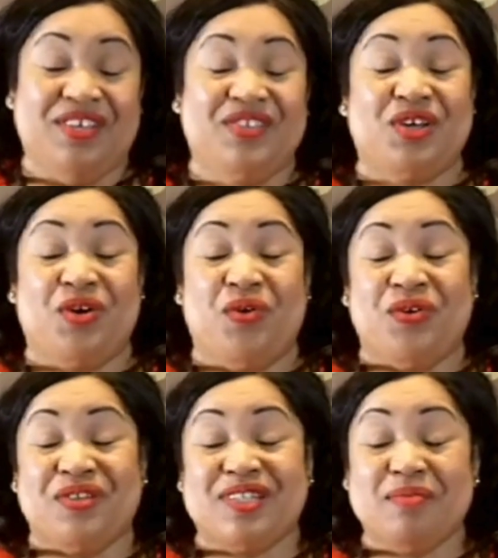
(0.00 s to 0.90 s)

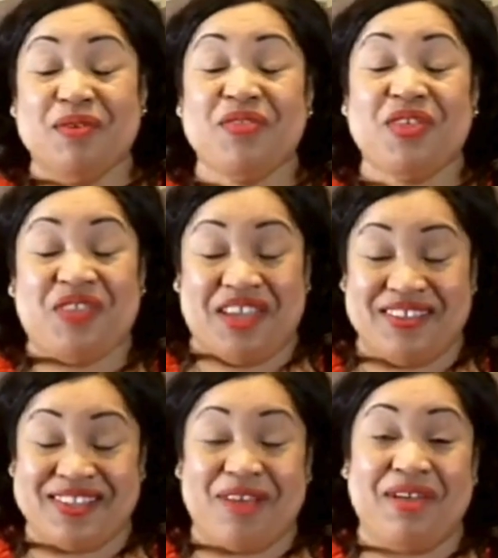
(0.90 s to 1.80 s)
So some of the
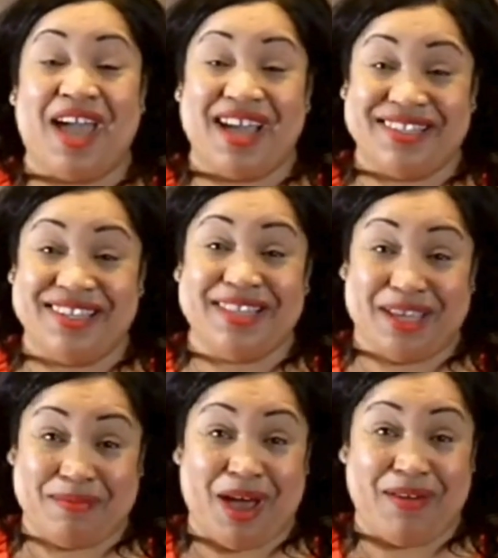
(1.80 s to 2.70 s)
things that we had to
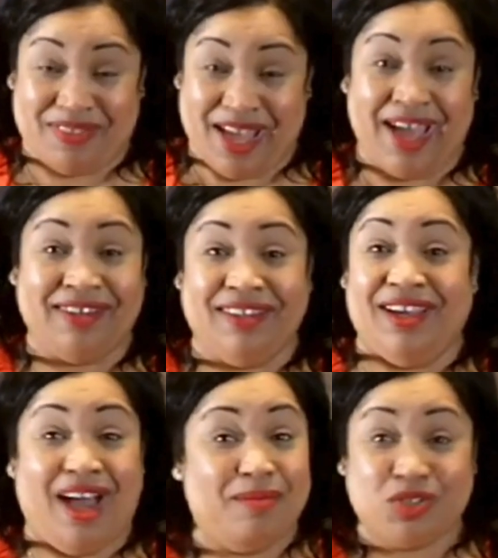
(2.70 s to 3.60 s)
think about with that,
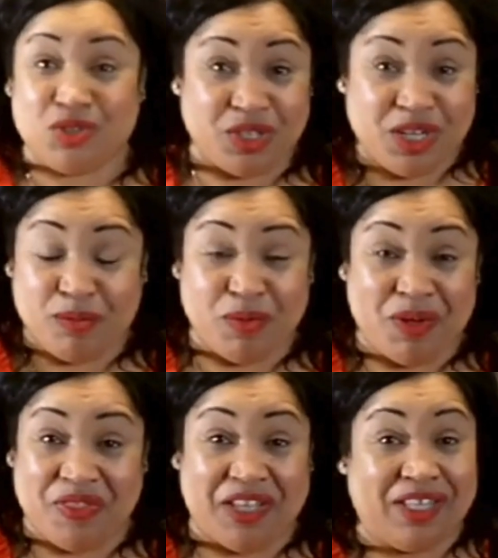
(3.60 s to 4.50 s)
I'm sure the number
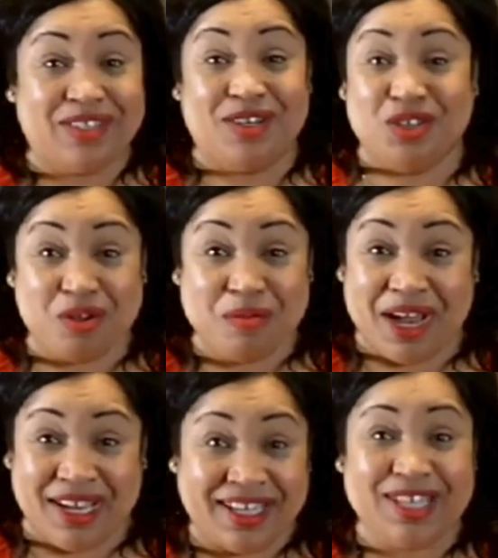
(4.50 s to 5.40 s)
one thing that's on your
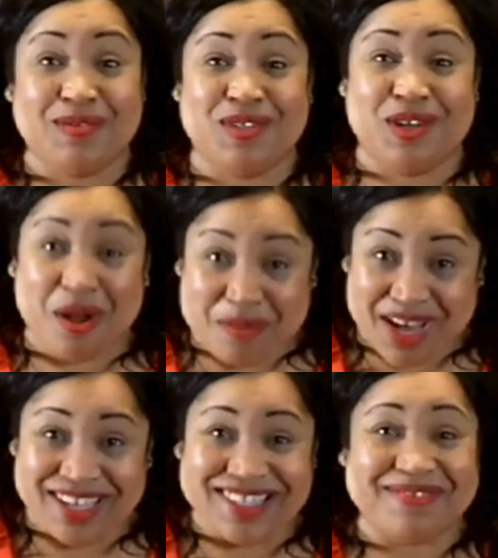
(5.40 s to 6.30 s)
mind, as was on our
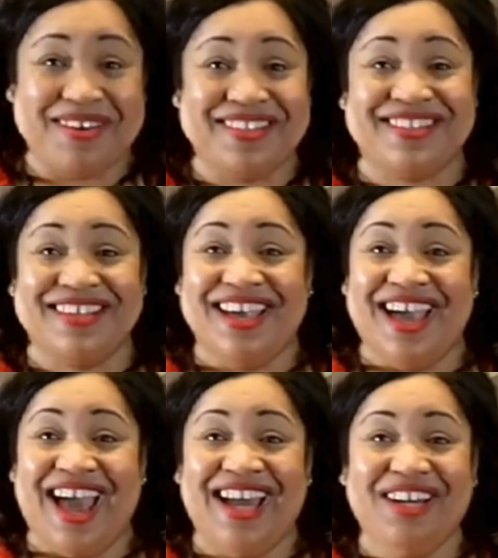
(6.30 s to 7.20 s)
minds, was
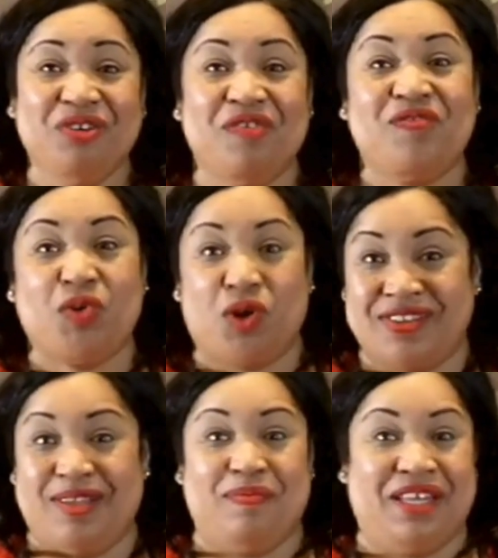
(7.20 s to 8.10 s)
how do you
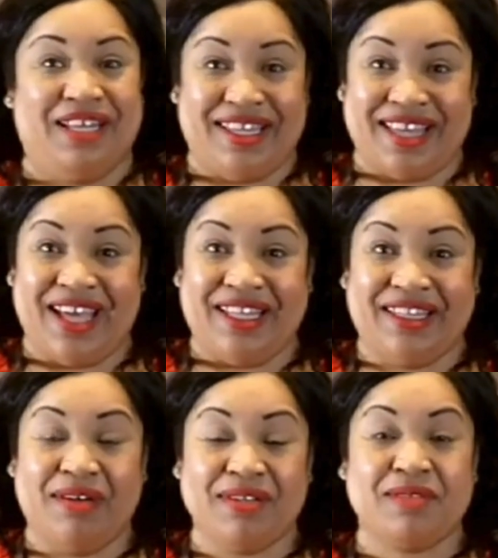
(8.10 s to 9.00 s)
afford something like that?
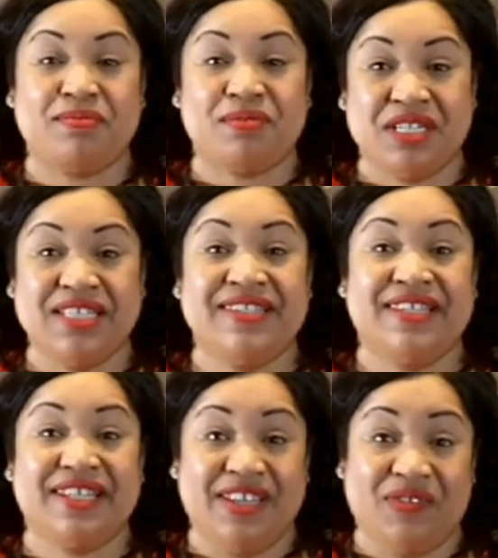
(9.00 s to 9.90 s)
Like, that was a pretty
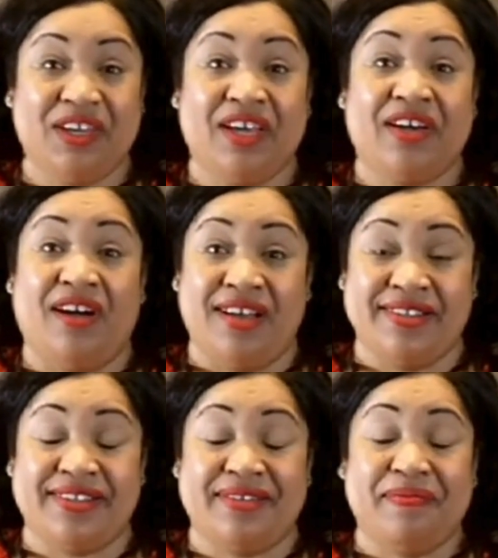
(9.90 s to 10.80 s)
significant
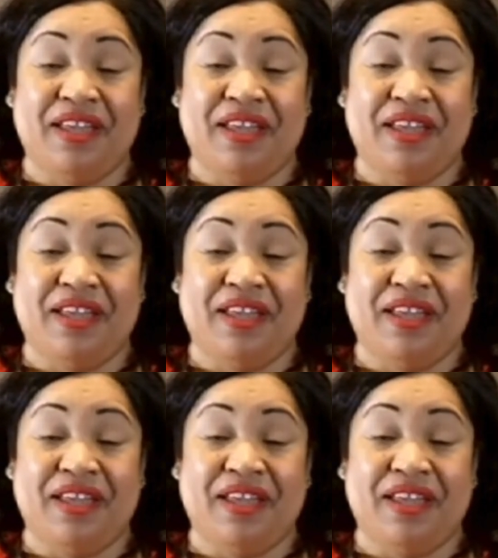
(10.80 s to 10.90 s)
cost.